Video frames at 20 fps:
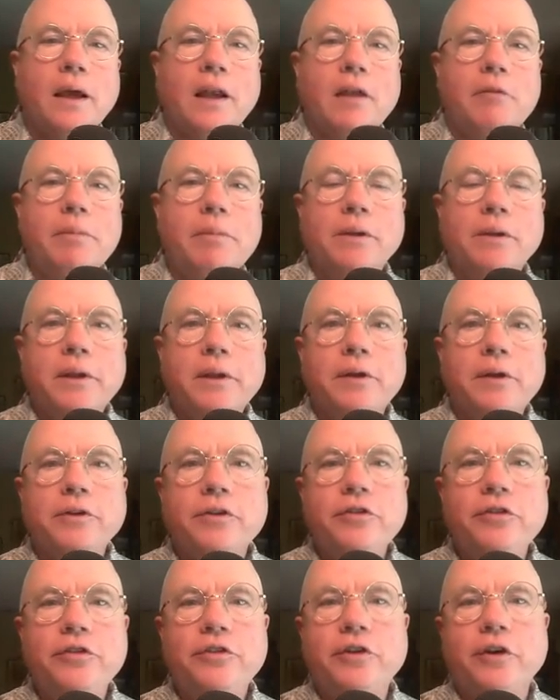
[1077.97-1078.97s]
and I've been a little
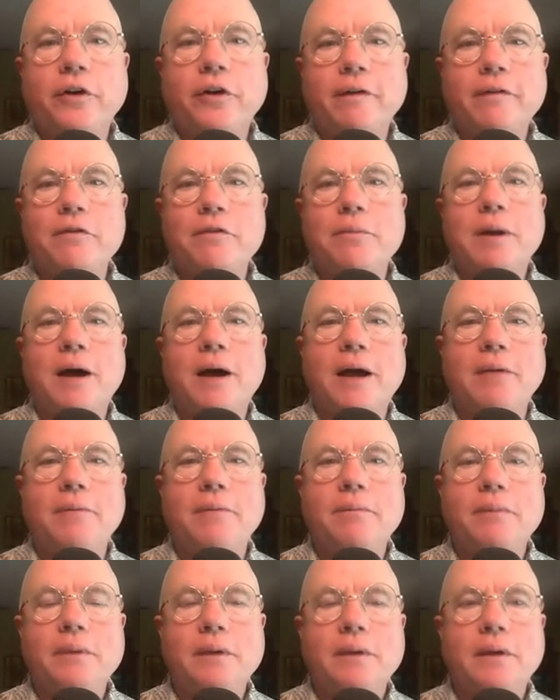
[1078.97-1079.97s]
disturbed by
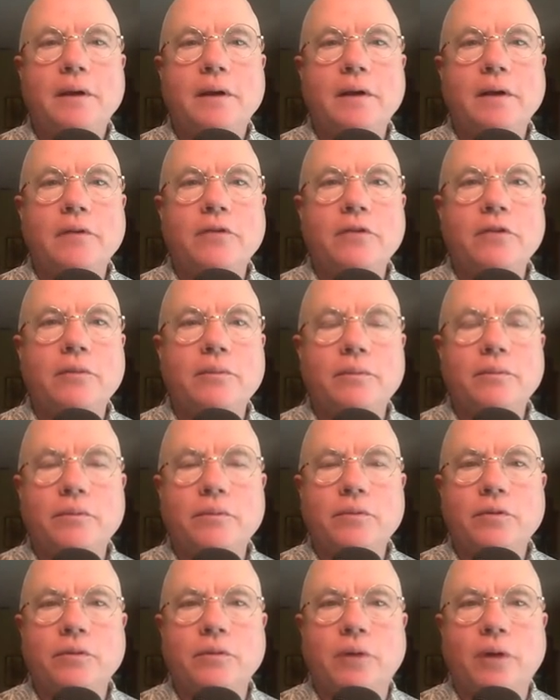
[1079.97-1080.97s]

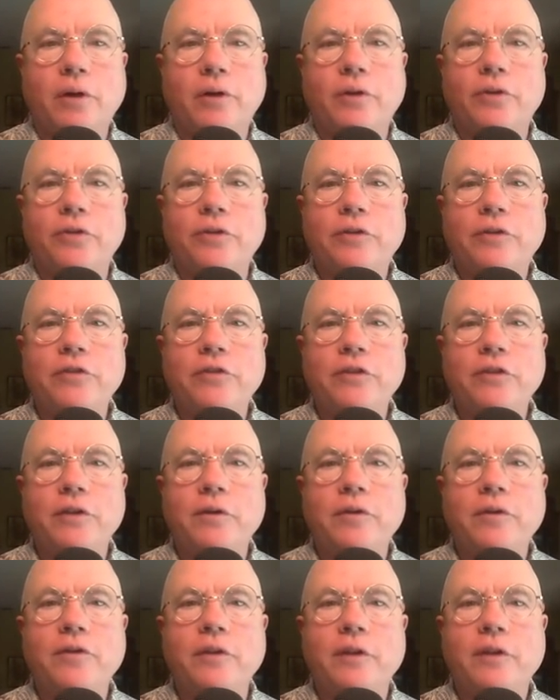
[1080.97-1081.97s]
some articles I've seen
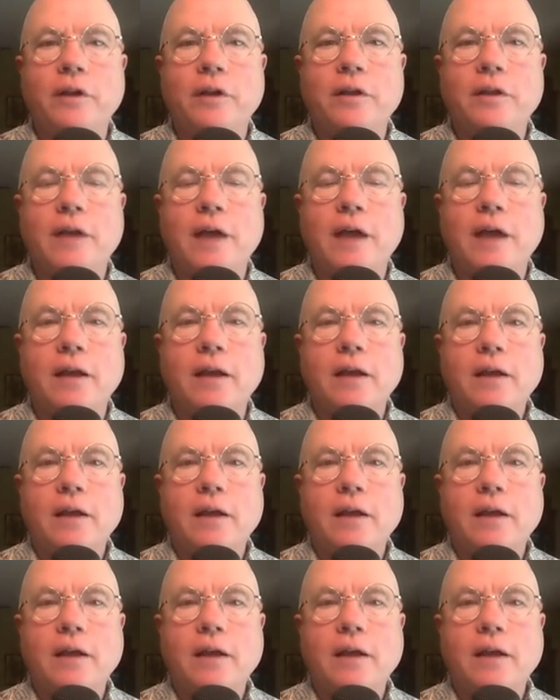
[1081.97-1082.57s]
recently that